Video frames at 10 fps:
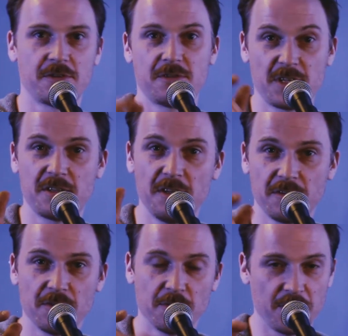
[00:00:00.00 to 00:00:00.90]

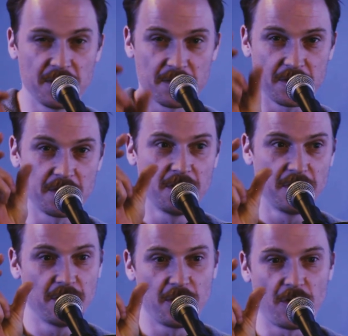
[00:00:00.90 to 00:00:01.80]
16th note meters
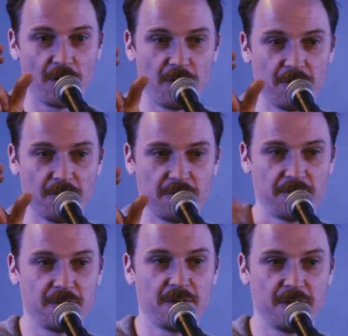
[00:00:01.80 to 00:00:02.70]

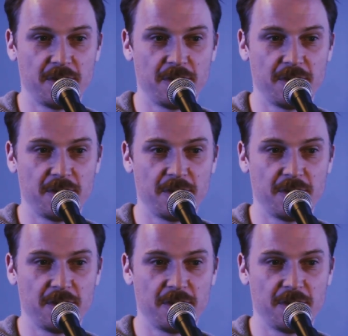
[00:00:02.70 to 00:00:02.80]
of